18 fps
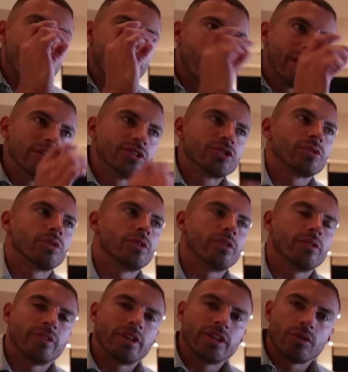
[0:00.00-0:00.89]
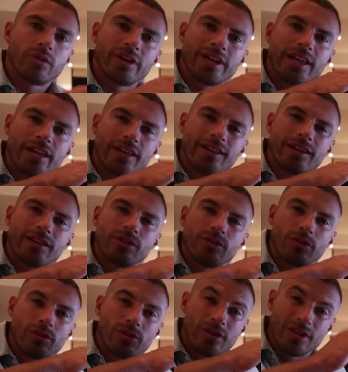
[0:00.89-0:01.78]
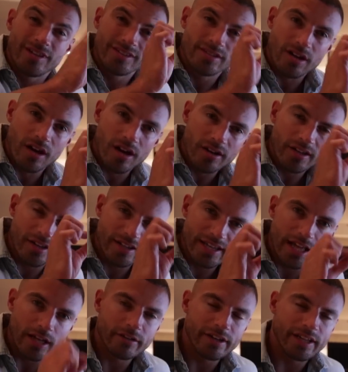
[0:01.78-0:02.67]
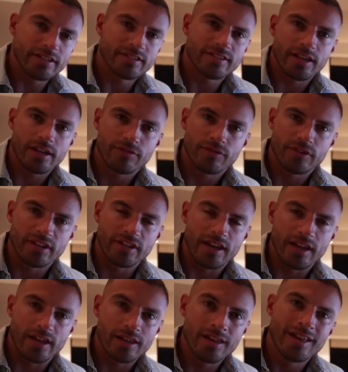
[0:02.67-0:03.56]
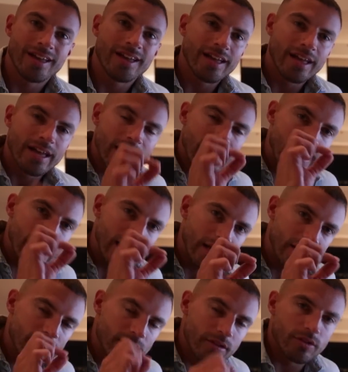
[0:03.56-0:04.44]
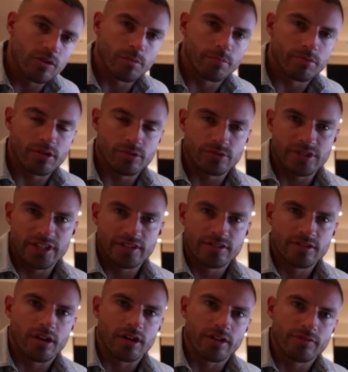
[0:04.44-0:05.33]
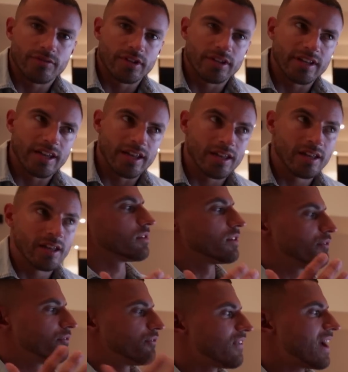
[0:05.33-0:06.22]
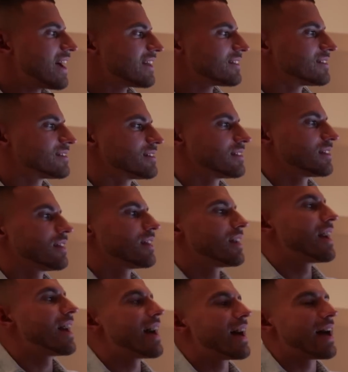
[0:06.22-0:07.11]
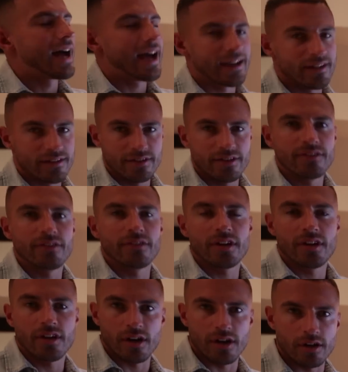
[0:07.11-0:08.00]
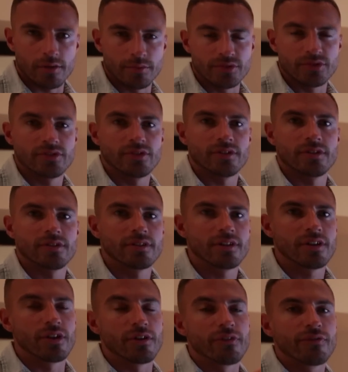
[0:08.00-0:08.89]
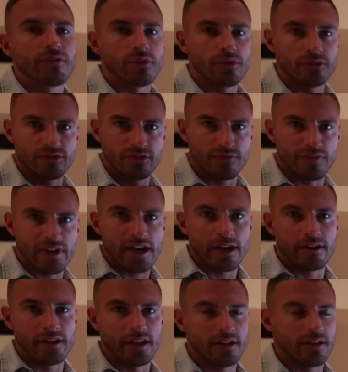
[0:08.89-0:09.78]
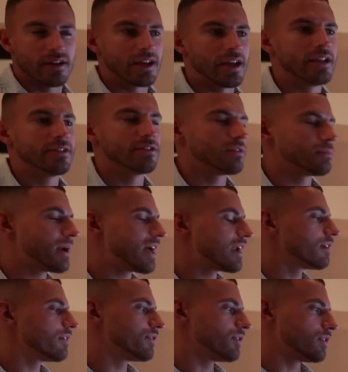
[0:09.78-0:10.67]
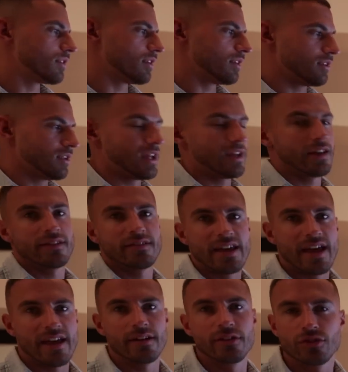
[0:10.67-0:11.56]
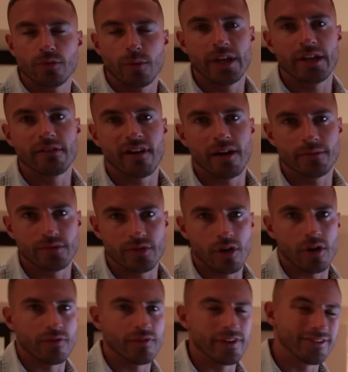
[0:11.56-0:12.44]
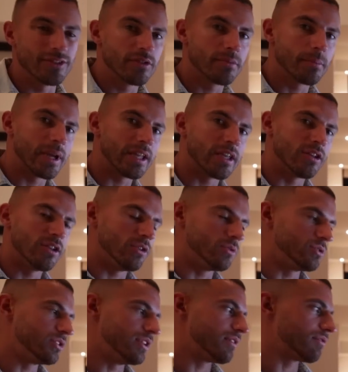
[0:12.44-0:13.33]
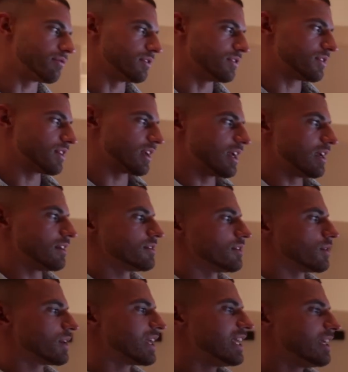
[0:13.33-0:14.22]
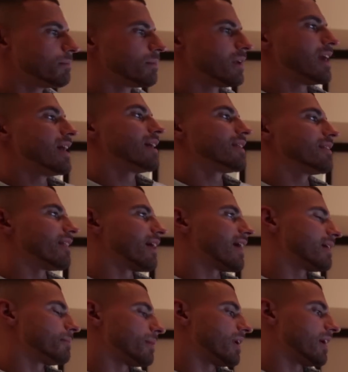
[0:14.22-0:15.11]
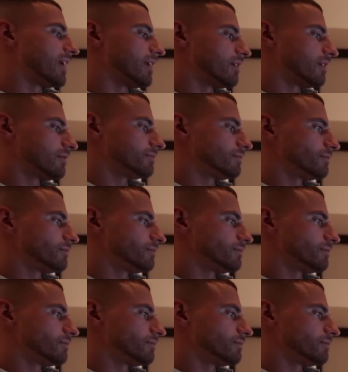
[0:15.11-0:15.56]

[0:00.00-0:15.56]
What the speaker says: make sure that you're hitting your target calorie intake for the day and your protein target for the day. The fats and the carbs can afford to vary, okay? It doesn't matter if you're 10, 20 grams off. It doesn't make a huge difference, okay? So keep that in mind.